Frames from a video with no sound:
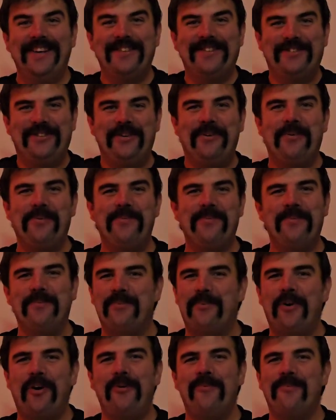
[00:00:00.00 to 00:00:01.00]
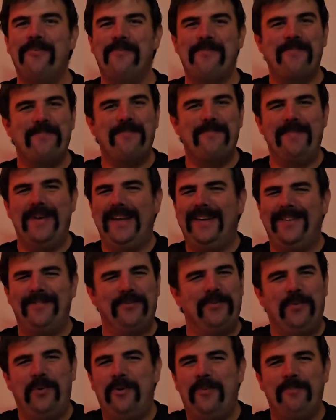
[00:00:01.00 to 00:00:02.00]
So what
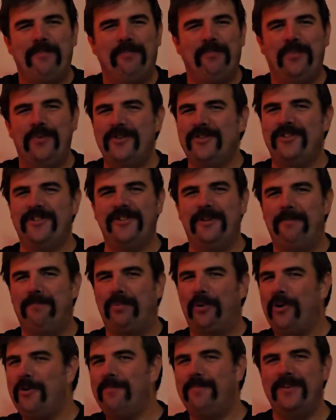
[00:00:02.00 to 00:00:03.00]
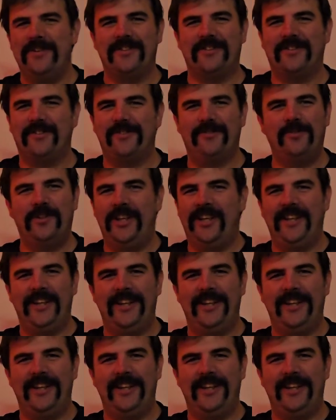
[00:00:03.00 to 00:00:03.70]
was the purpose?